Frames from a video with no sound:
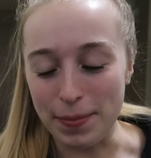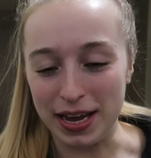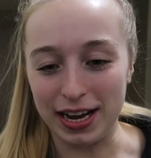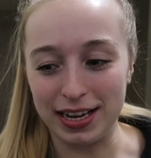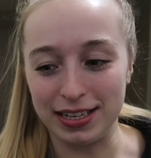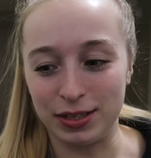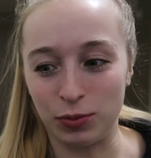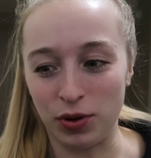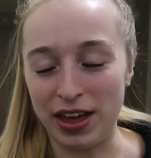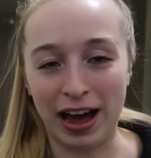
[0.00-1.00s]

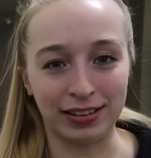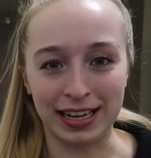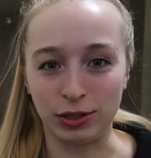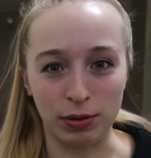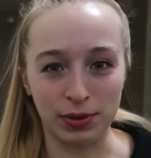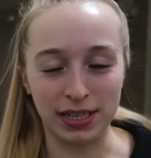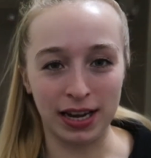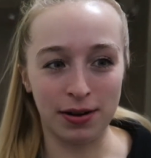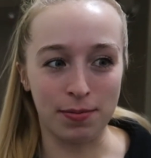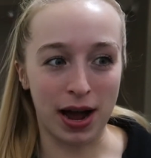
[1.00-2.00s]
because without that sweet
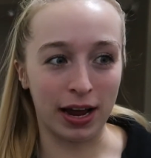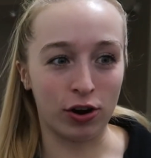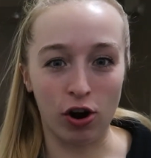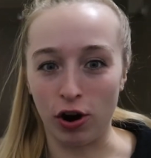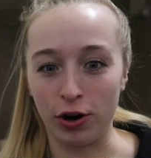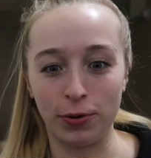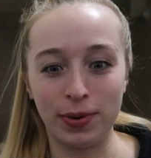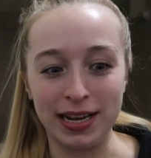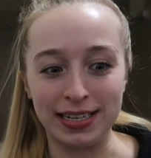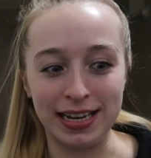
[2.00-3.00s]
potato, my
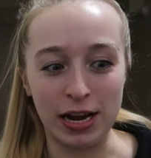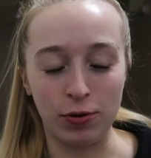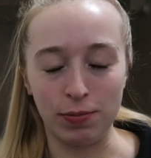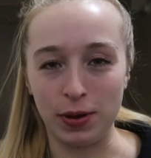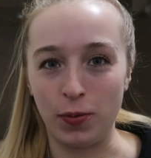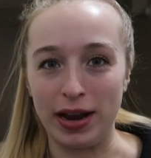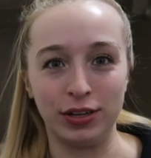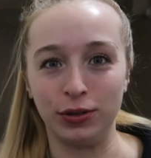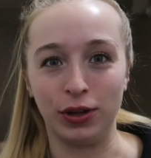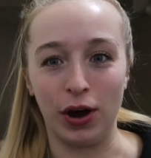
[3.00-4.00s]
carb intake would be way
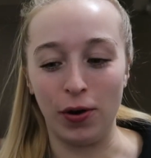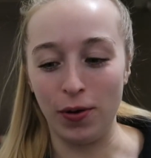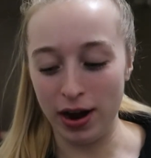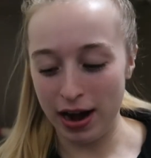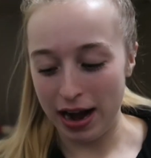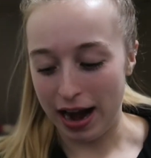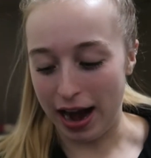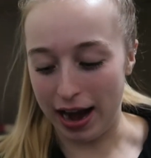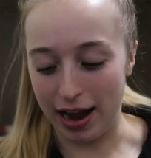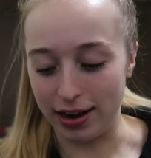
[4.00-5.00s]
too low.
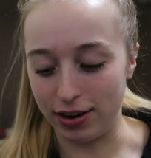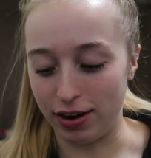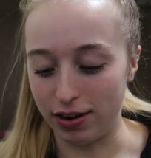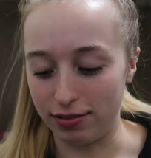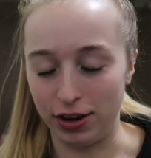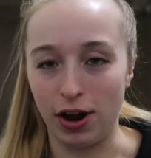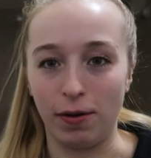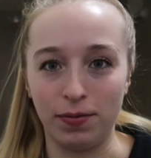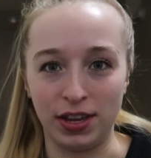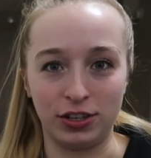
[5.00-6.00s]
And, you
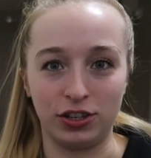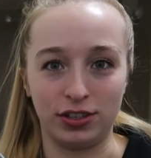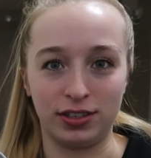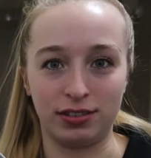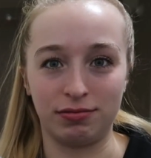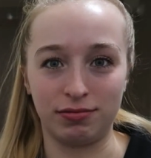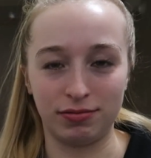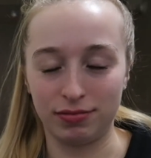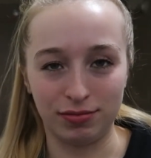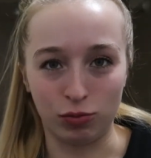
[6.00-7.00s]
know, this just
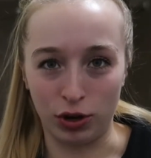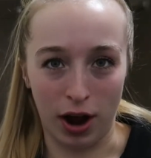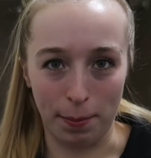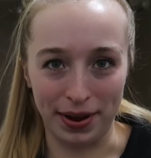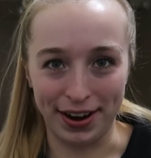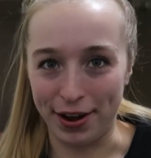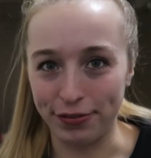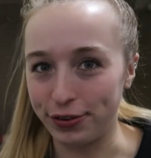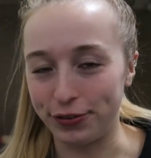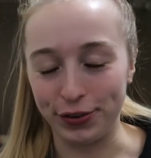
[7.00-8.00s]
would not be
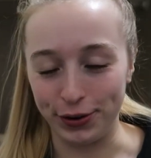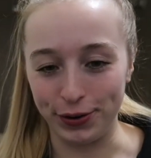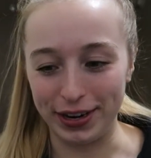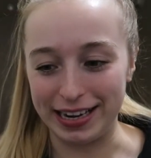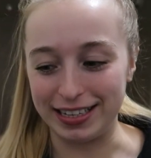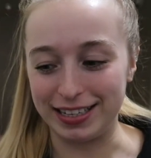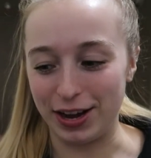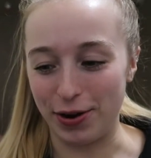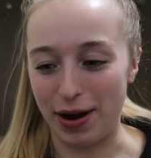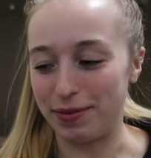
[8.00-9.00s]
enough food, and
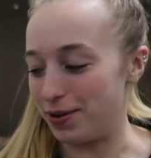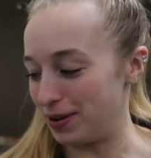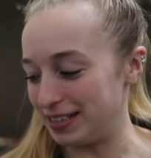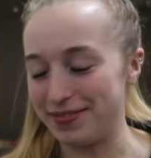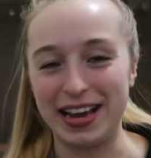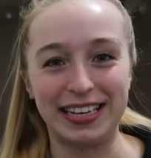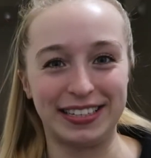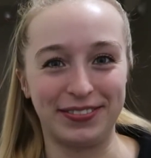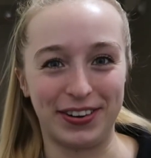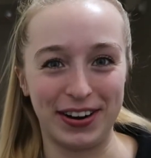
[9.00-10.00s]
so I'm going to make
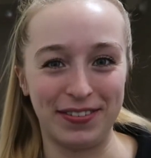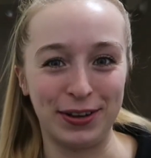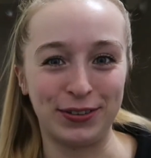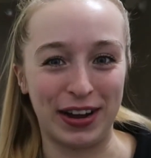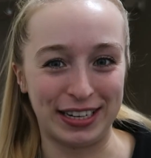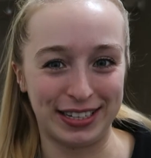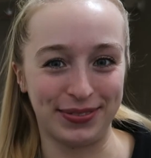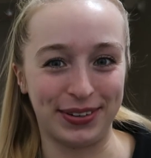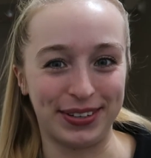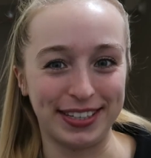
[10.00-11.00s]
some more of those
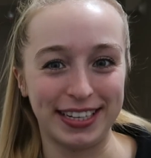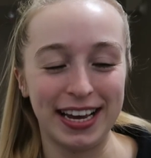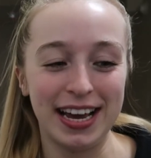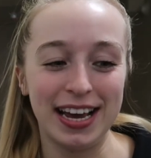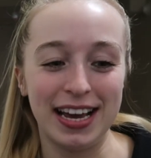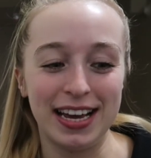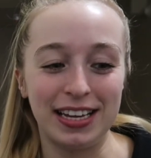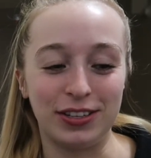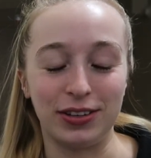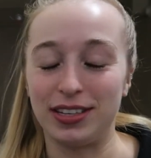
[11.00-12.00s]
vegetables.
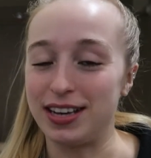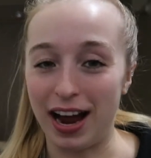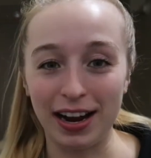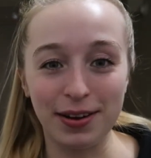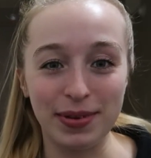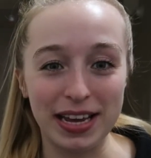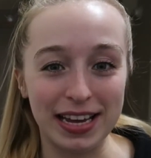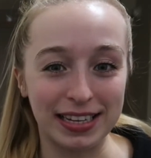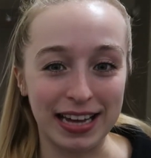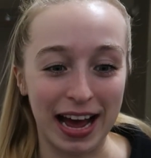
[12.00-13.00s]
So this is not gonna be
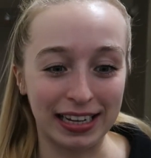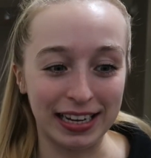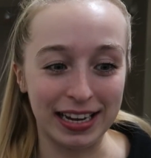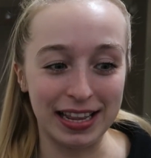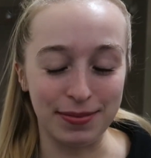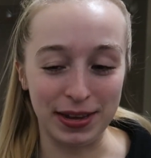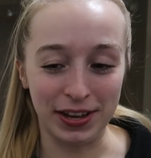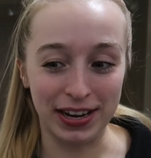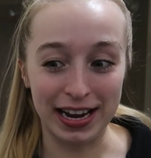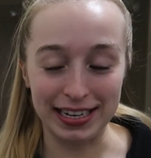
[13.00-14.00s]
exactly the
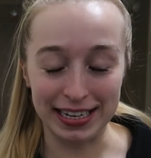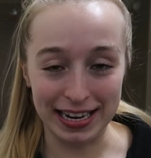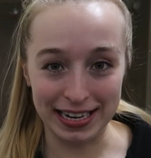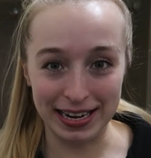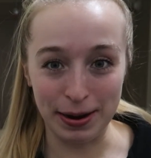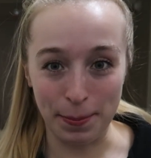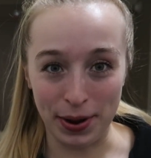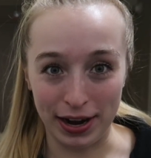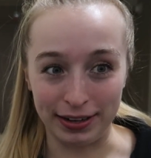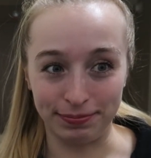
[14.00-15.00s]
meal that I intended,
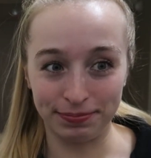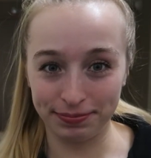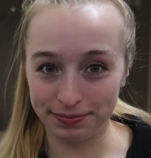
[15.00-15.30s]
but